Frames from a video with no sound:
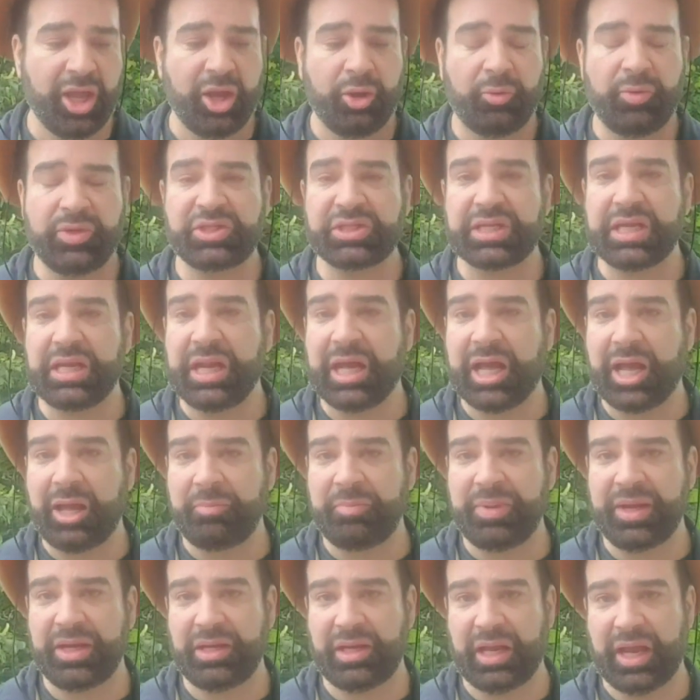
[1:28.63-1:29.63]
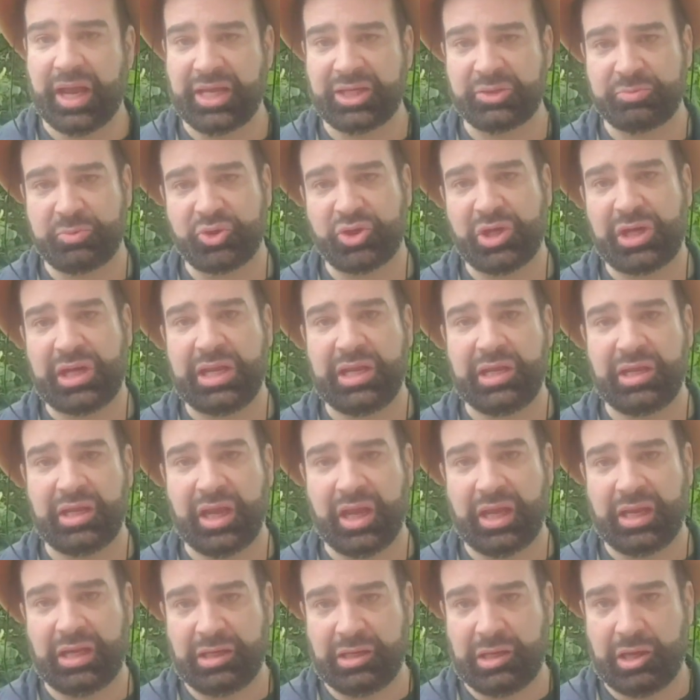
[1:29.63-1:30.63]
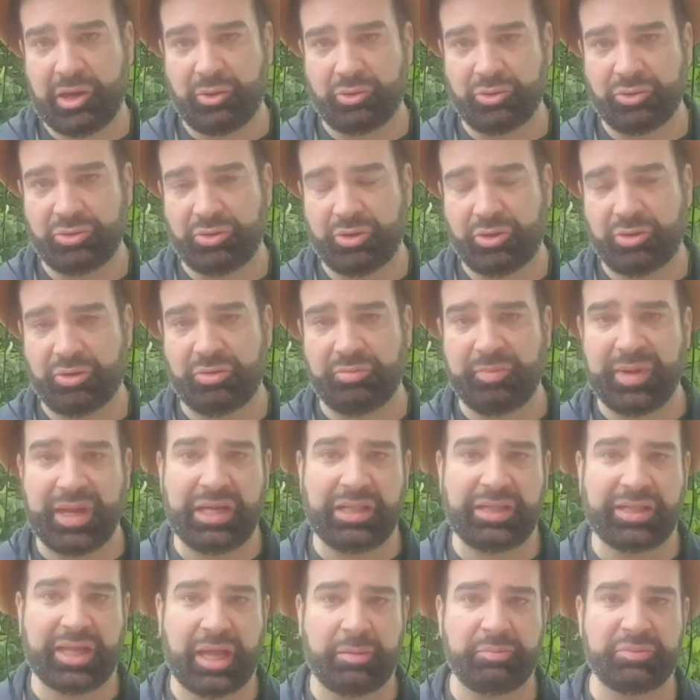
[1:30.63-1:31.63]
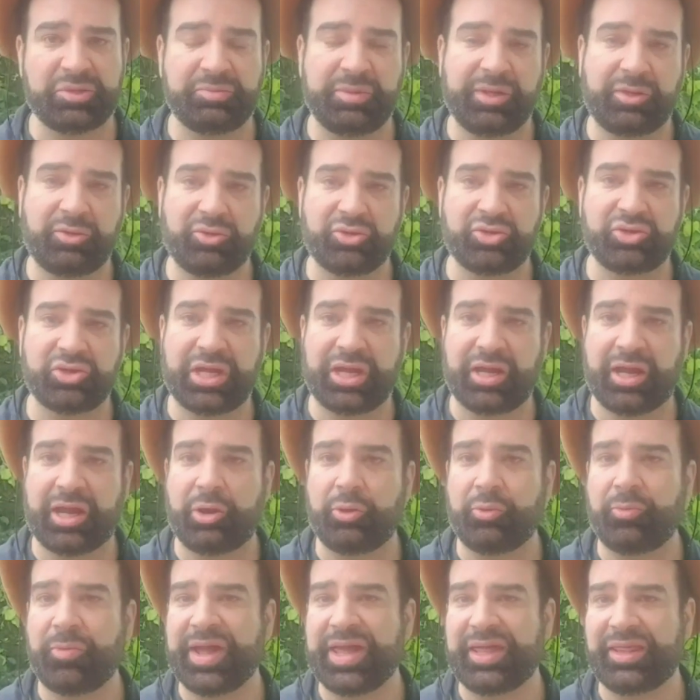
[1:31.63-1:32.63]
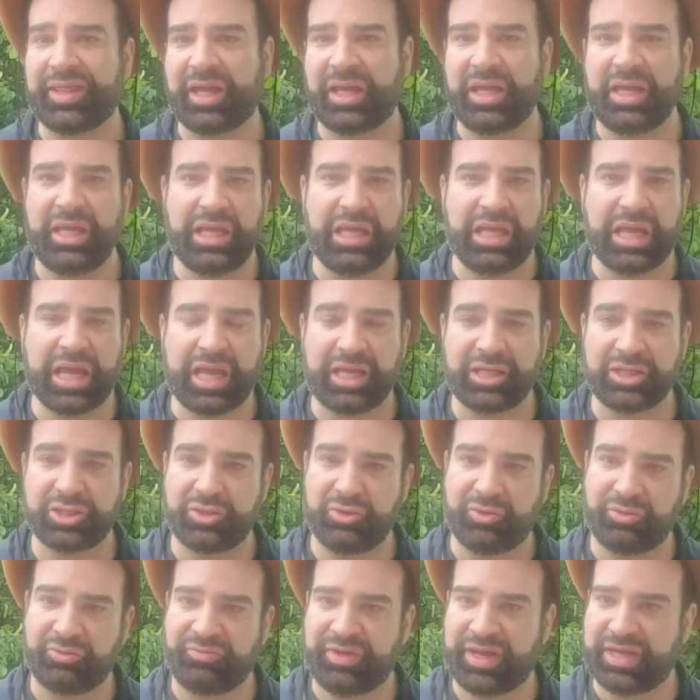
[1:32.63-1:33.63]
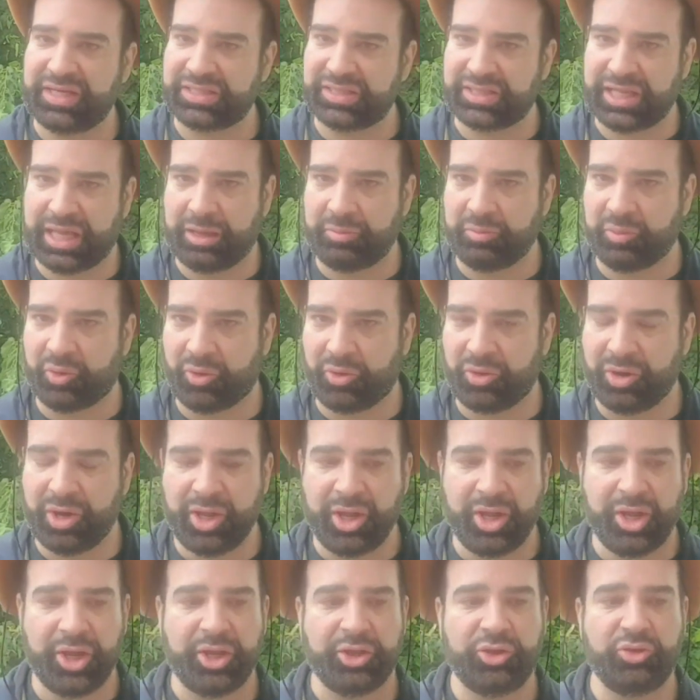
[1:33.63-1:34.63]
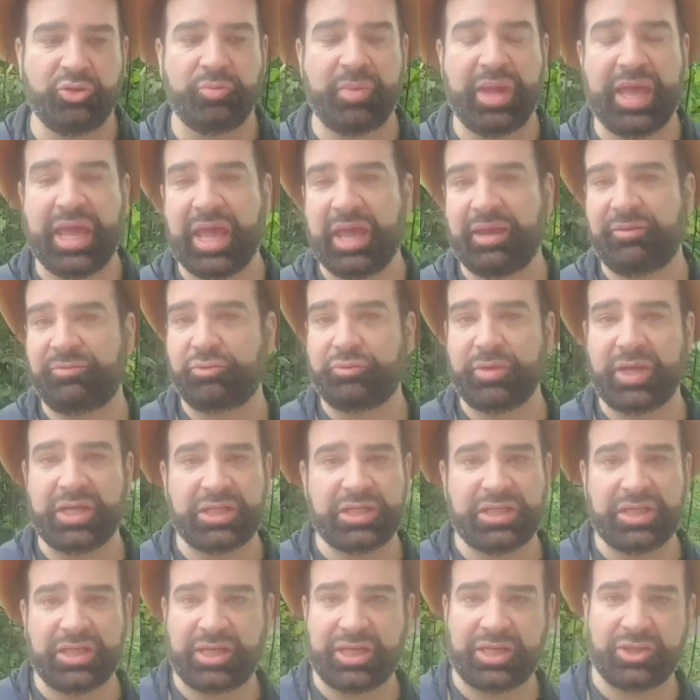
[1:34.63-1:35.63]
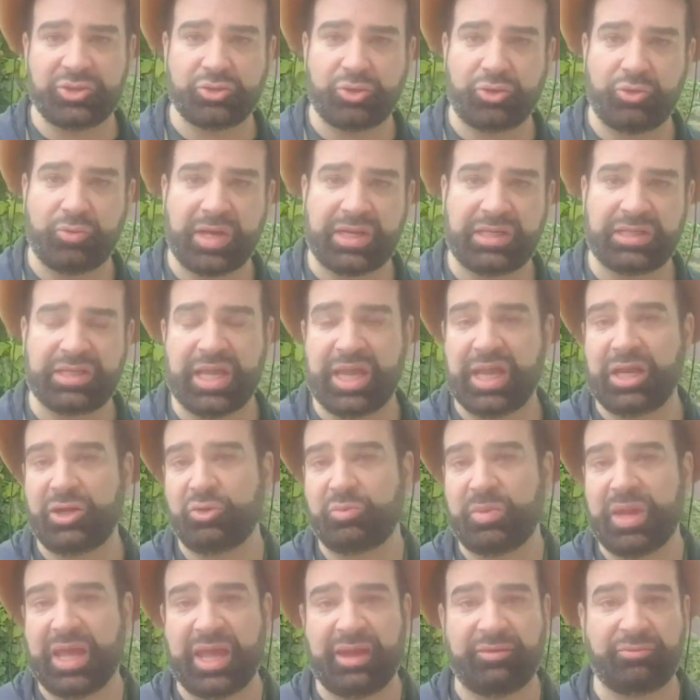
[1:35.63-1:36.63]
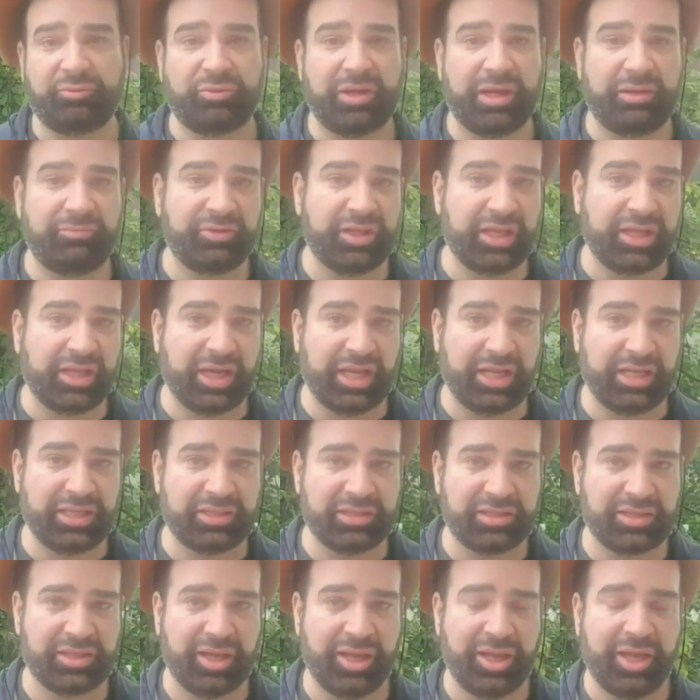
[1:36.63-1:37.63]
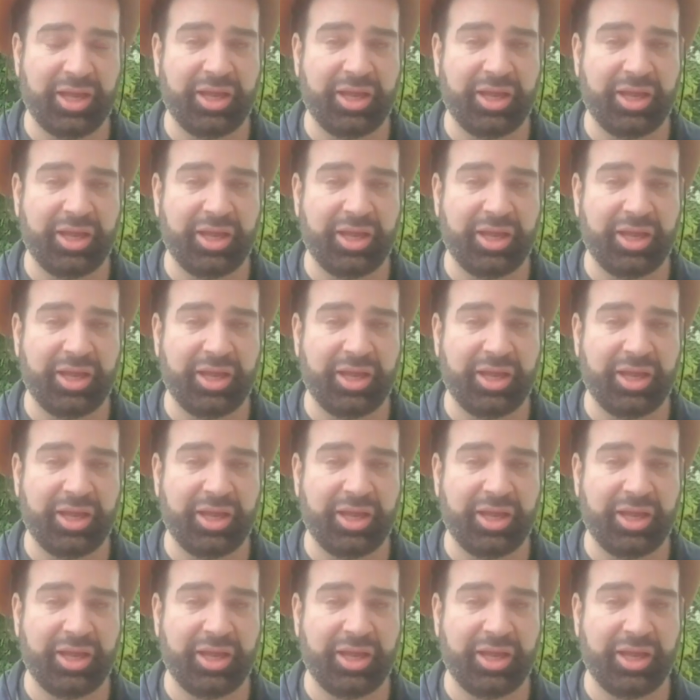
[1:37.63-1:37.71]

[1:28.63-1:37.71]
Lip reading: which can happen especially in London many times, because our weather here is not very stable. You may have 20 degrees on one day, you may have 12 degrees